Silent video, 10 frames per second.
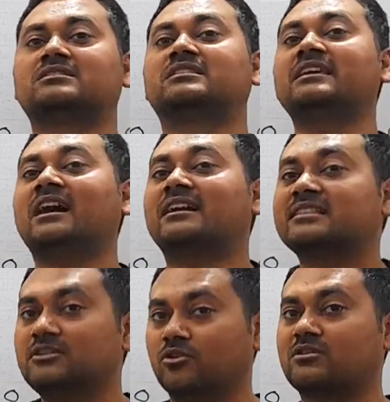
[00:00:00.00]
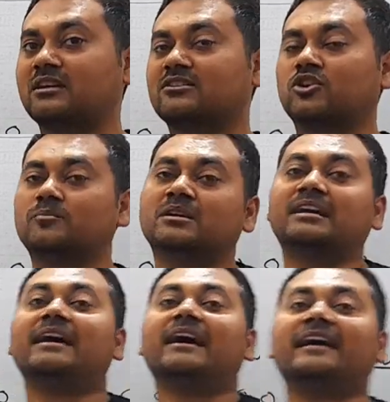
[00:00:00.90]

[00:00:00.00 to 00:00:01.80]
they are the local government